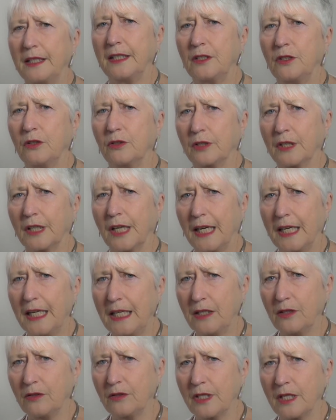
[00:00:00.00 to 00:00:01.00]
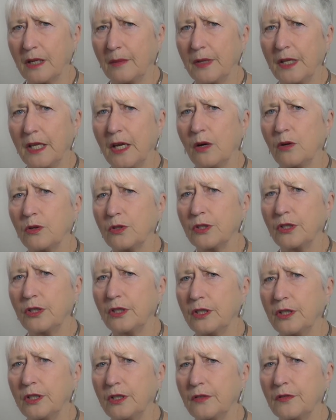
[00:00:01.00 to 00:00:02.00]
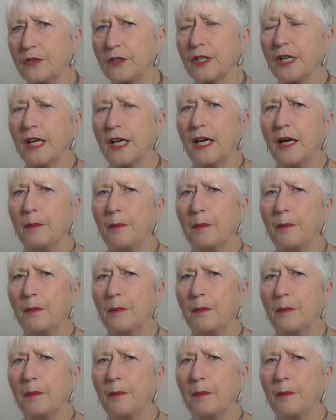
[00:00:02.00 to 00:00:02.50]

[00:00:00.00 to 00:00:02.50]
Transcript: not keen on some of the alternatives.